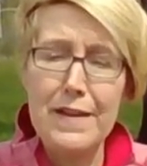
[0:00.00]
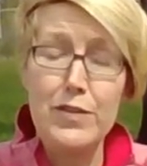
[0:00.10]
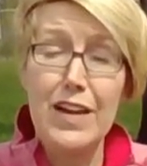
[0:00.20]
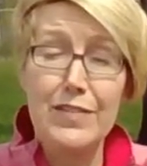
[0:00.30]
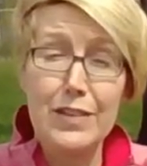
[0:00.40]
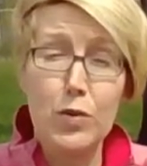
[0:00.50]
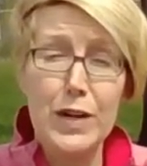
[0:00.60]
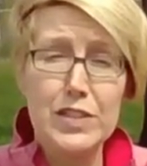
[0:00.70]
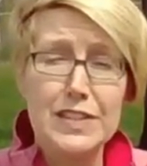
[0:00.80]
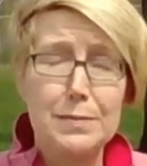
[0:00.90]
If you have
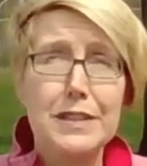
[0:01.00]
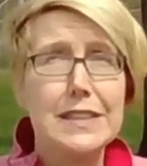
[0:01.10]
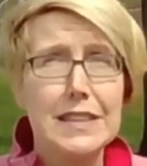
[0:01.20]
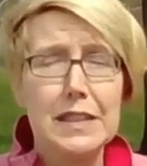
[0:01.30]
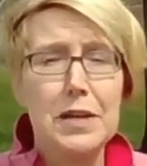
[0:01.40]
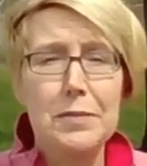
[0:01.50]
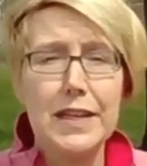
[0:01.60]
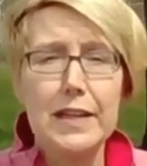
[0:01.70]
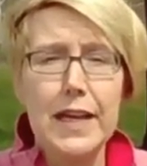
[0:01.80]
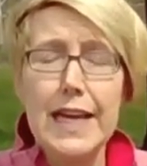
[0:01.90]
questions, please email
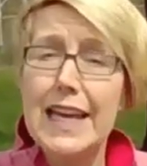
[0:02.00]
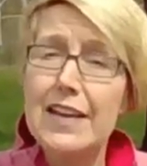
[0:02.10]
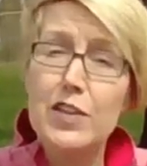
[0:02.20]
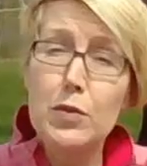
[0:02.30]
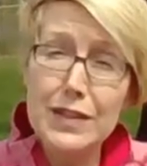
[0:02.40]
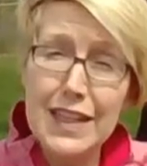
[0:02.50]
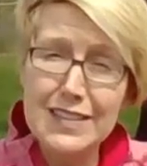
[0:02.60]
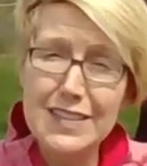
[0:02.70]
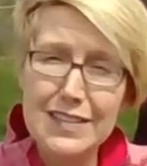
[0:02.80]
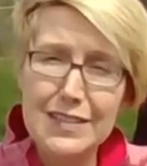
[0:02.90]
me. If you would
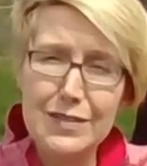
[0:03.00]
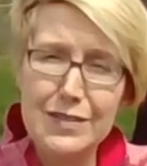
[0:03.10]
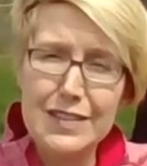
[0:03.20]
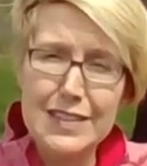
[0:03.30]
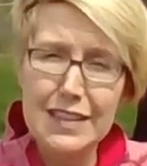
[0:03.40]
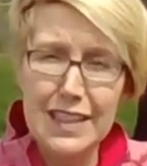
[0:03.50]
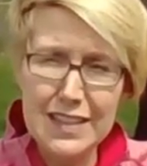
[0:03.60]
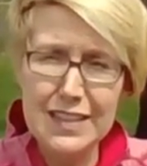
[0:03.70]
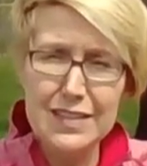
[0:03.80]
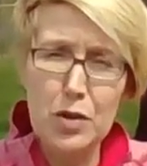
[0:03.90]
like to sit like
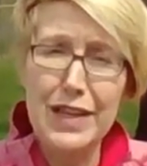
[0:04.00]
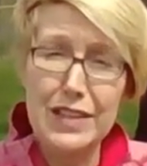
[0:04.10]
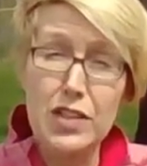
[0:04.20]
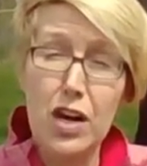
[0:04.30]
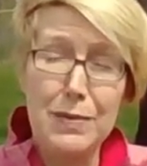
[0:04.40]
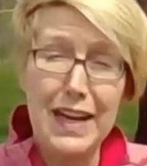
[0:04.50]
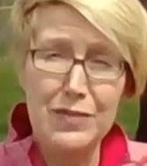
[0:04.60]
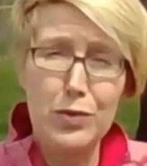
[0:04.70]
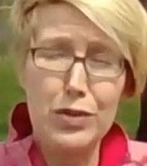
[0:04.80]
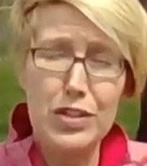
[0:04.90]
this so we can talk back
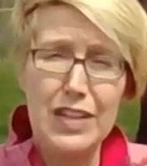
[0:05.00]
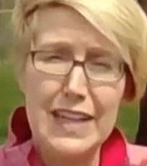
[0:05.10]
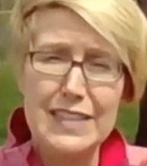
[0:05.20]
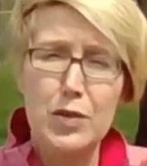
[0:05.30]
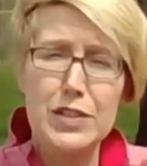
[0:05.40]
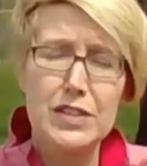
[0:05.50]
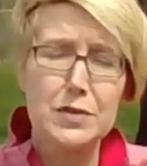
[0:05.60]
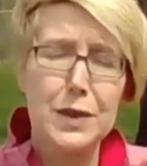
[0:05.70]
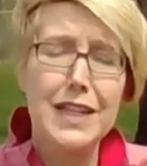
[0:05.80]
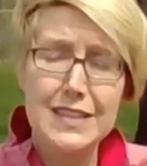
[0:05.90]
and forth and you can ask
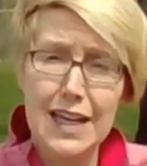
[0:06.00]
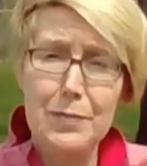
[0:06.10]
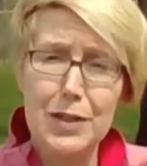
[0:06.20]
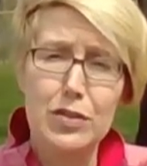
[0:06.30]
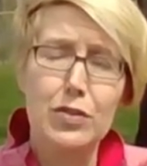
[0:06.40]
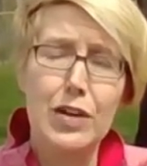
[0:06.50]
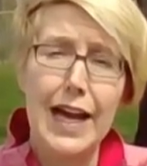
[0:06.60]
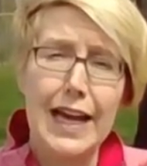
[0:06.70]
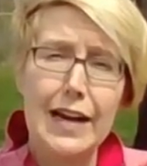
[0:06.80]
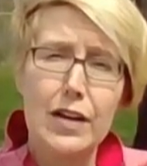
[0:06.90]
questions, we can set up a Google
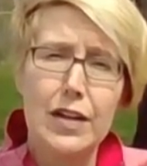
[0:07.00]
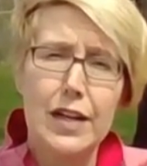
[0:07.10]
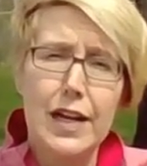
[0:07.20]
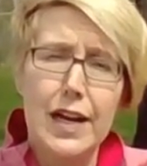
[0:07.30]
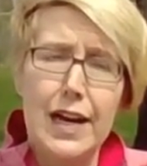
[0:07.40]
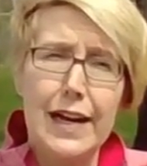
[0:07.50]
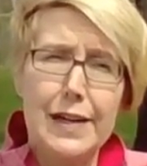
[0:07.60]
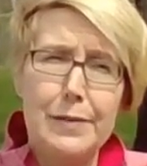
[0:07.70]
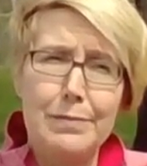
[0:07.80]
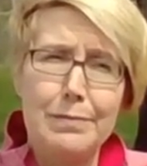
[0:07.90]
Hangout.
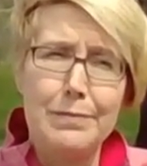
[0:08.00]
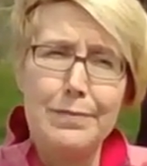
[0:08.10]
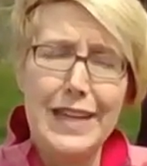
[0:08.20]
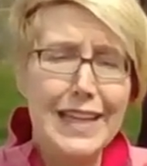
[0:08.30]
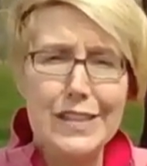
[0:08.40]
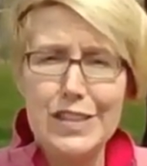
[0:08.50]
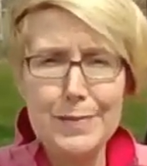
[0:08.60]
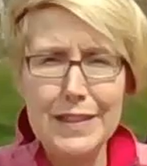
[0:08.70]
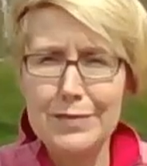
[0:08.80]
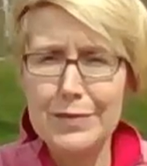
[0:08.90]
And it can
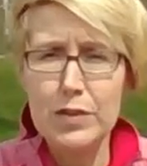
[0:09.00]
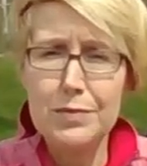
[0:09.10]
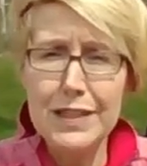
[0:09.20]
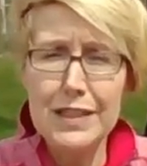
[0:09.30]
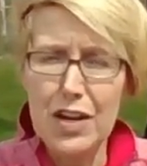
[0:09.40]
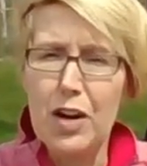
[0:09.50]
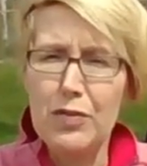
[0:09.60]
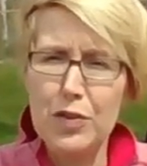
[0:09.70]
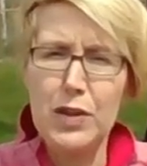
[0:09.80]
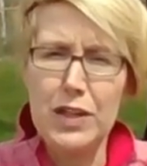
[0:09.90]
just be you and me. You know,
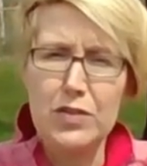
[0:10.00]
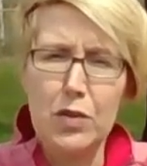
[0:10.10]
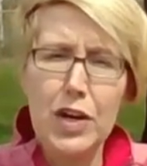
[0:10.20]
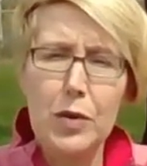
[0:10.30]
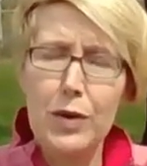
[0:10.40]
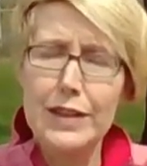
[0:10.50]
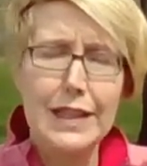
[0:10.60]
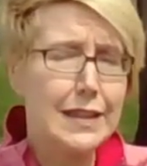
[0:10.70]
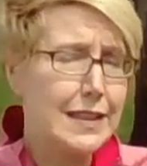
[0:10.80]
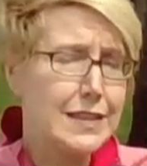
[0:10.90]
if you want to do a one-on-one
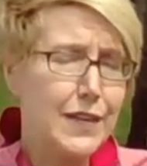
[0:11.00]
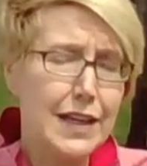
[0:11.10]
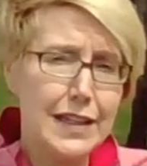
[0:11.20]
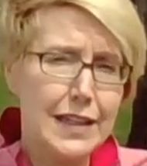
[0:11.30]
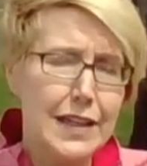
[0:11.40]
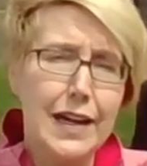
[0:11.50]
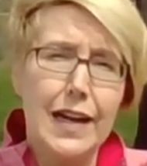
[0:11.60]
thing, that's fine.